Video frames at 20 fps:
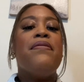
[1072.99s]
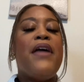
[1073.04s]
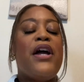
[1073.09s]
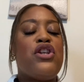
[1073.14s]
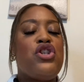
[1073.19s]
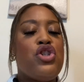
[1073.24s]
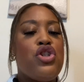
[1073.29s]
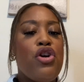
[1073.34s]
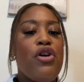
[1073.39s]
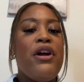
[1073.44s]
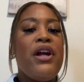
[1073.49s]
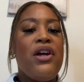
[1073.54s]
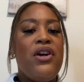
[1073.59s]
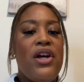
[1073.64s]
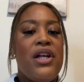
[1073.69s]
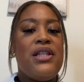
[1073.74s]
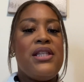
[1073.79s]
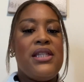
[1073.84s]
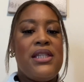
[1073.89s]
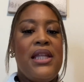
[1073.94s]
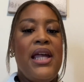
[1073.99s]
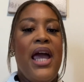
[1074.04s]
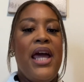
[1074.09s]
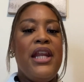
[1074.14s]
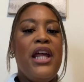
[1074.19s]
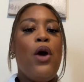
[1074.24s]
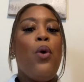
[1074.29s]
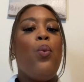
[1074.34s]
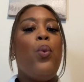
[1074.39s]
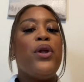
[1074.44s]
that you're in good
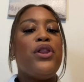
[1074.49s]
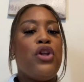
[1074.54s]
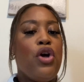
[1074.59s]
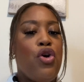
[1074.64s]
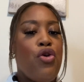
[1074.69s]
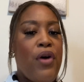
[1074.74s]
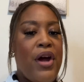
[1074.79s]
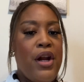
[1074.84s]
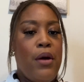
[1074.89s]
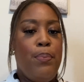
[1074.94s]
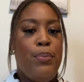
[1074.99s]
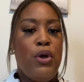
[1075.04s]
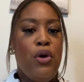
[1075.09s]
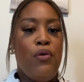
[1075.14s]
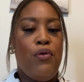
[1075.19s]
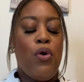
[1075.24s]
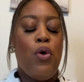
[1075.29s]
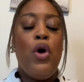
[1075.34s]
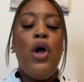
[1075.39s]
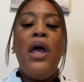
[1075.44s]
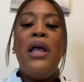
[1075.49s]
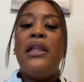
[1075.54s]
standing with the credit bureau.